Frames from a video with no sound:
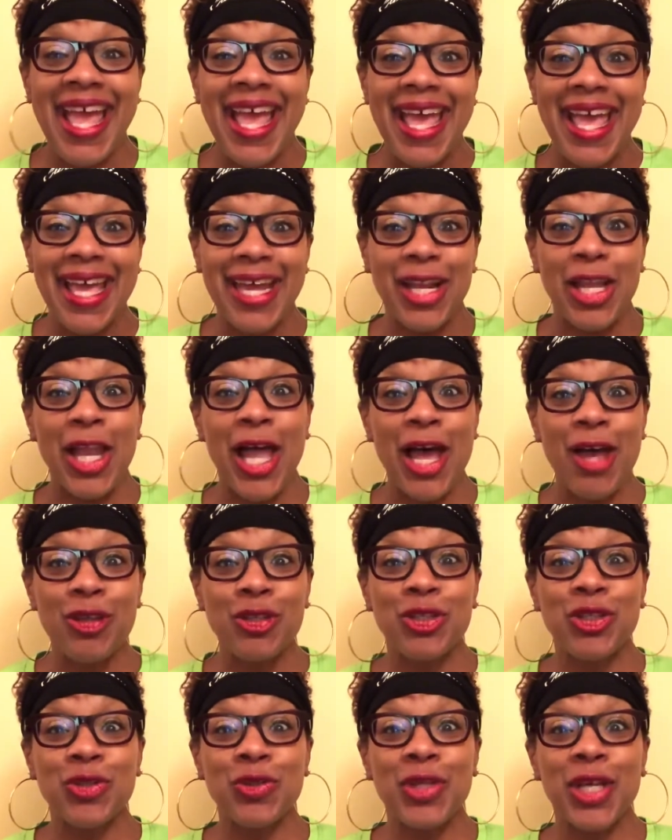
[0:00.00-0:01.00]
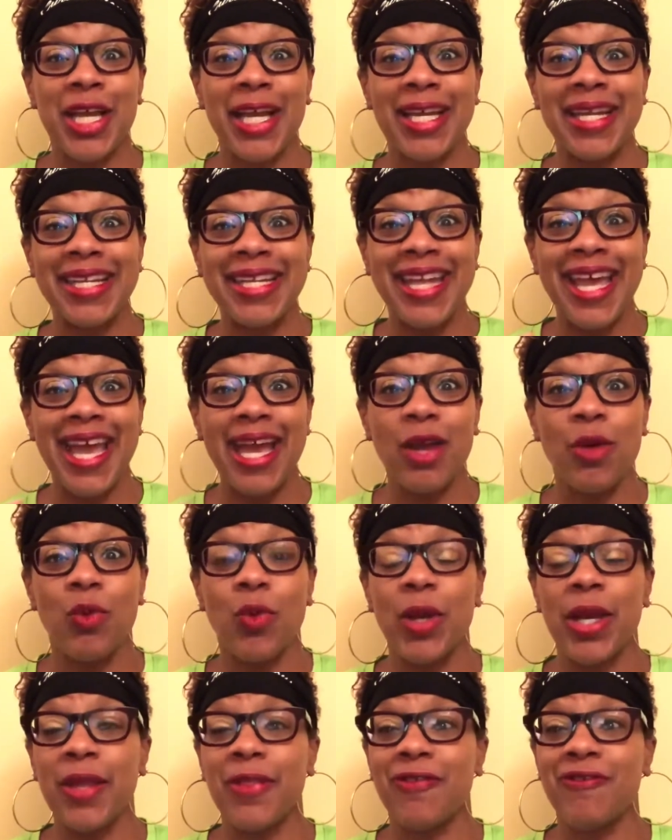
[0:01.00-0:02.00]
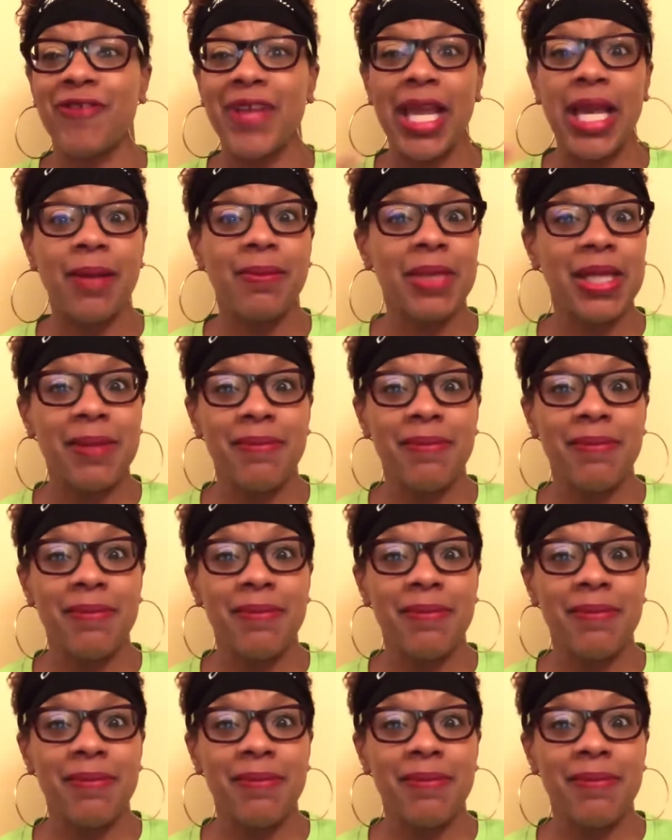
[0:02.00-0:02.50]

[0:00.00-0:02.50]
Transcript: It allows you to connect with family